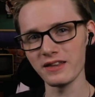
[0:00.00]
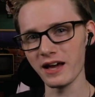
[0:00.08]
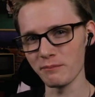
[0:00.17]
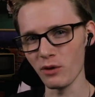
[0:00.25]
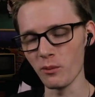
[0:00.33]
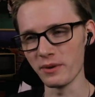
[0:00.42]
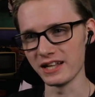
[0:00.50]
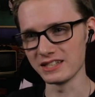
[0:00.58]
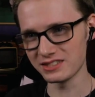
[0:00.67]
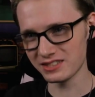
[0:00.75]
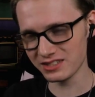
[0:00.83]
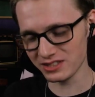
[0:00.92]
that moment and
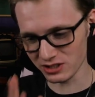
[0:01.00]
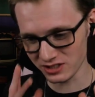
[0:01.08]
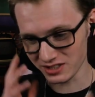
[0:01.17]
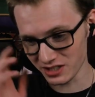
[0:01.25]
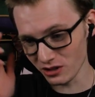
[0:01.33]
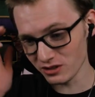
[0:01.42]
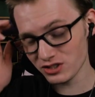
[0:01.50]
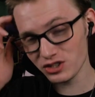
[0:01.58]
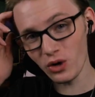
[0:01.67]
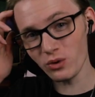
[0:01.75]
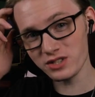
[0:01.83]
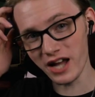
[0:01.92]
still
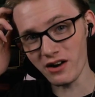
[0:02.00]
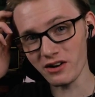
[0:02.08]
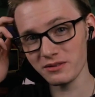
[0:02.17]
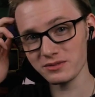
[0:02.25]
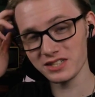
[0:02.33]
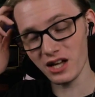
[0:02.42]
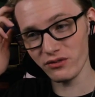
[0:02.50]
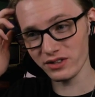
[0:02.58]
so down on himself,